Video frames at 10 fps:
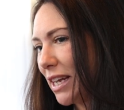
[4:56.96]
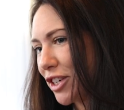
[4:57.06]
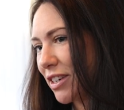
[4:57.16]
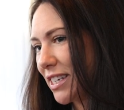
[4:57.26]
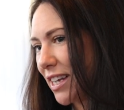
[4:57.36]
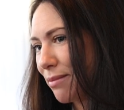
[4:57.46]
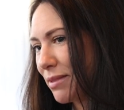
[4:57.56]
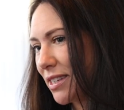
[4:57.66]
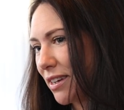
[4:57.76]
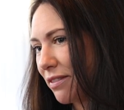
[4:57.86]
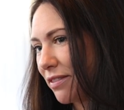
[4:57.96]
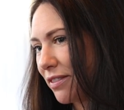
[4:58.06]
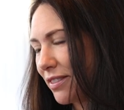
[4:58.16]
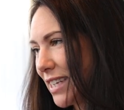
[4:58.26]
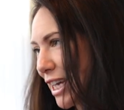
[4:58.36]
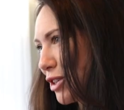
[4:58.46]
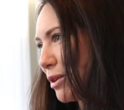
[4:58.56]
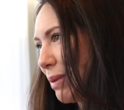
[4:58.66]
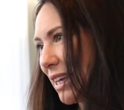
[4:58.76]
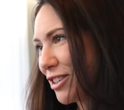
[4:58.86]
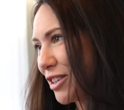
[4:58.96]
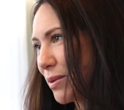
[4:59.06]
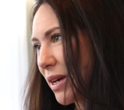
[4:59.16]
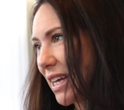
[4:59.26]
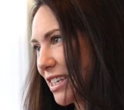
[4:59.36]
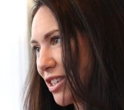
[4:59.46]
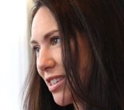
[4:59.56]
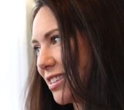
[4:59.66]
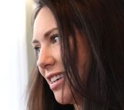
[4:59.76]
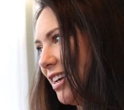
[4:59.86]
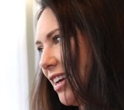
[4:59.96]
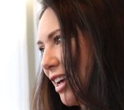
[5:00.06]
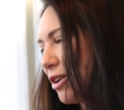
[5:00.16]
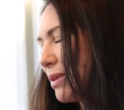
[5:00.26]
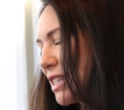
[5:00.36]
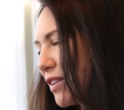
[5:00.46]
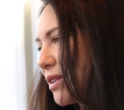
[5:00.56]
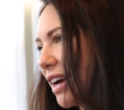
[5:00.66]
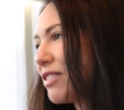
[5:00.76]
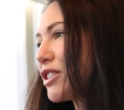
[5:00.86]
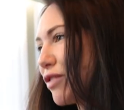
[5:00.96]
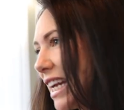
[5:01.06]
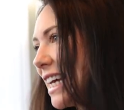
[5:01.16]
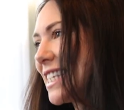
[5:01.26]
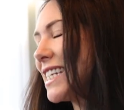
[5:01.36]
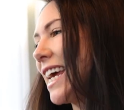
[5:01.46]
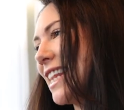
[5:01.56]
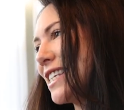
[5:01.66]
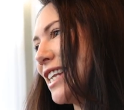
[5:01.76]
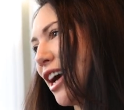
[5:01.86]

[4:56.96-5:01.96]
pleasure in terms of sexual pleasure as well. That's just, it almost feels, I just realised today that it's